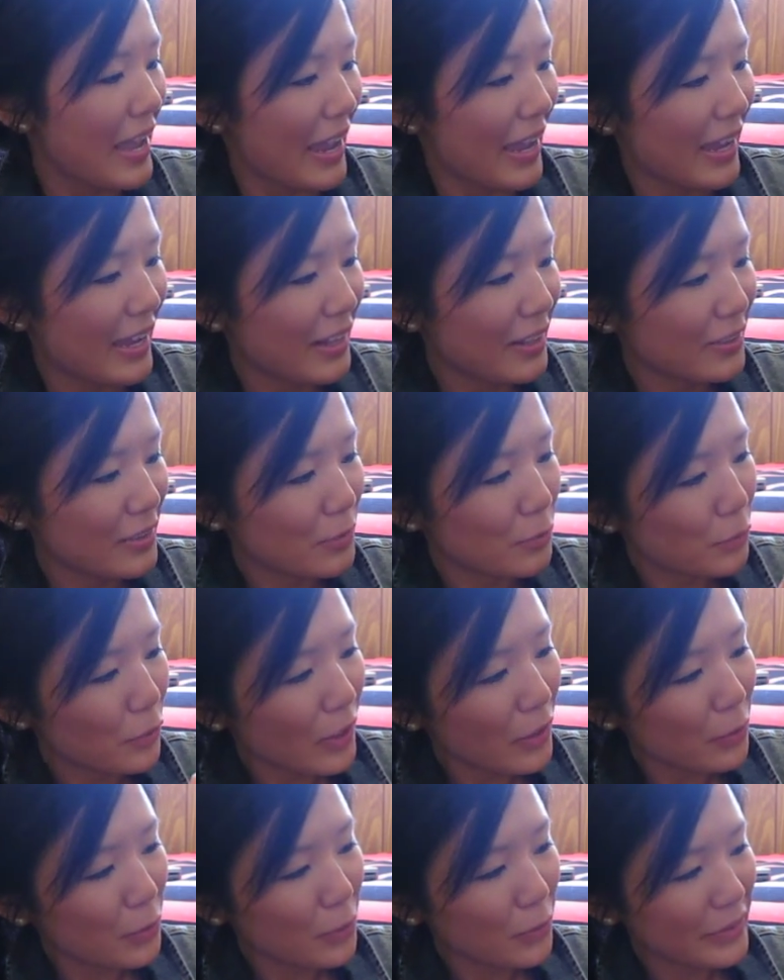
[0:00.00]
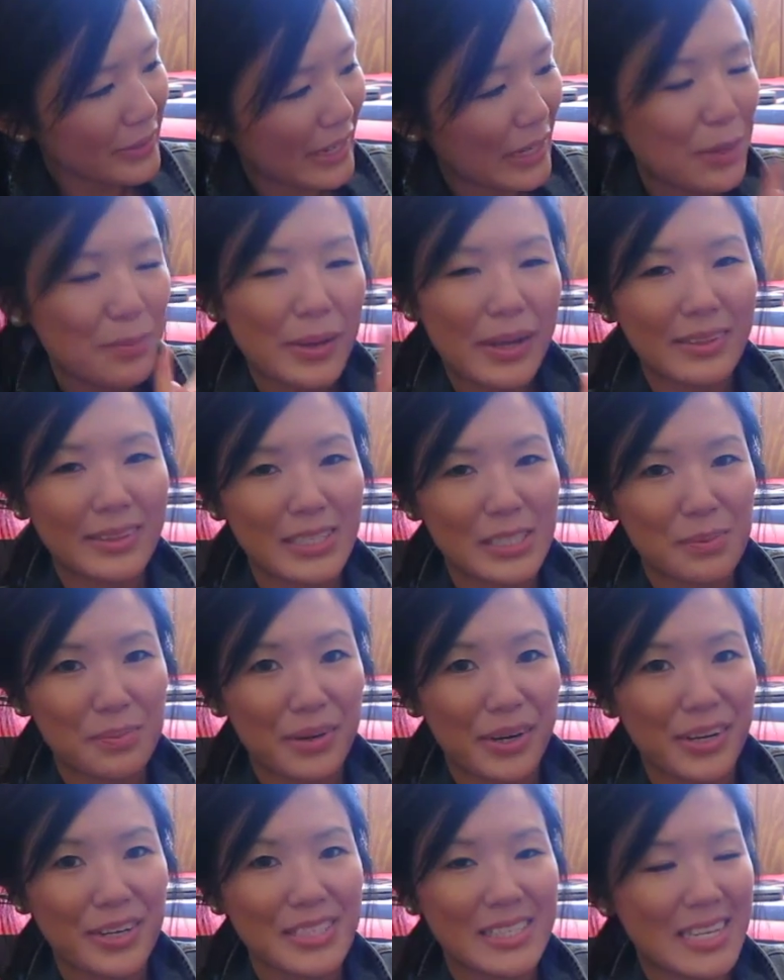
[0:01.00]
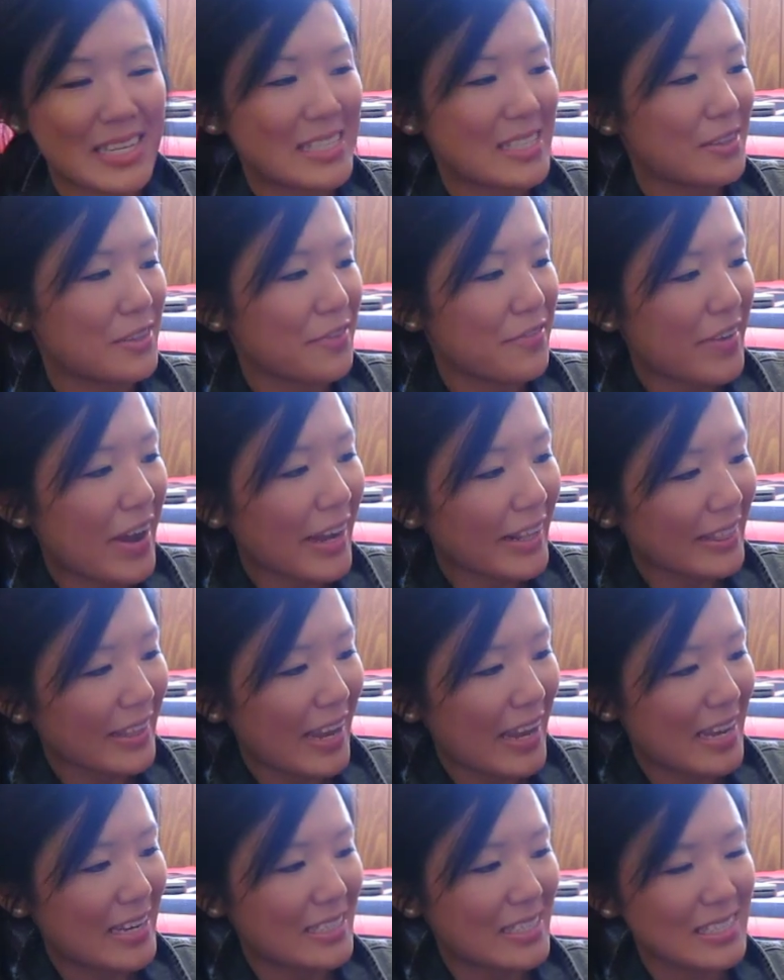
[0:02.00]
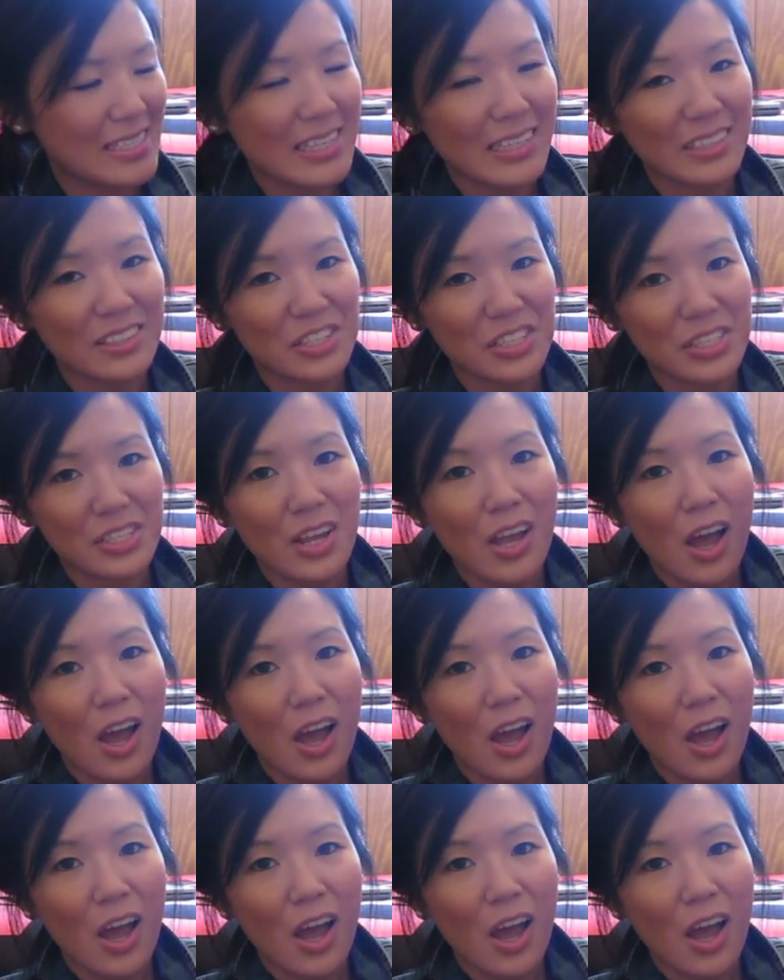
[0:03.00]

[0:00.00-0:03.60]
And one cool thing about this purse is the fact that it doesn't just